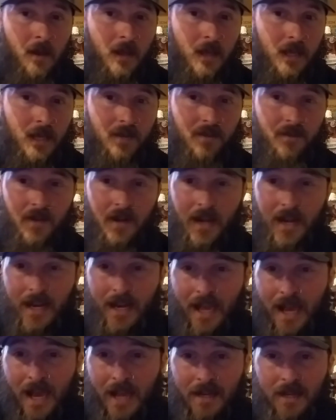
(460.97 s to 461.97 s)
And if
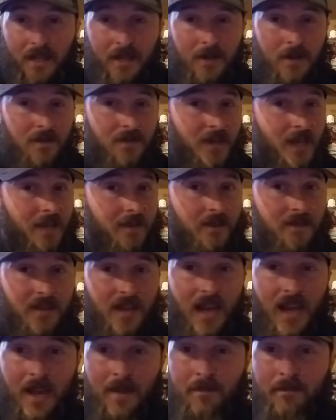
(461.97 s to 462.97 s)
not, you know, if you got the
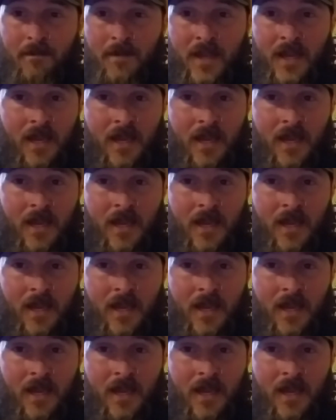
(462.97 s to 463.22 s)
time,